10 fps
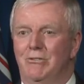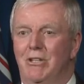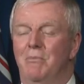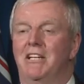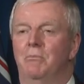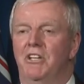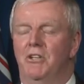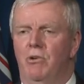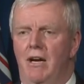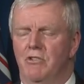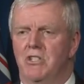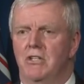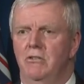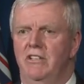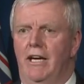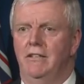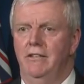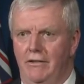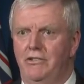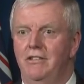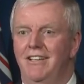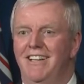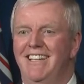Well, let me commit the province to doing that. Yes.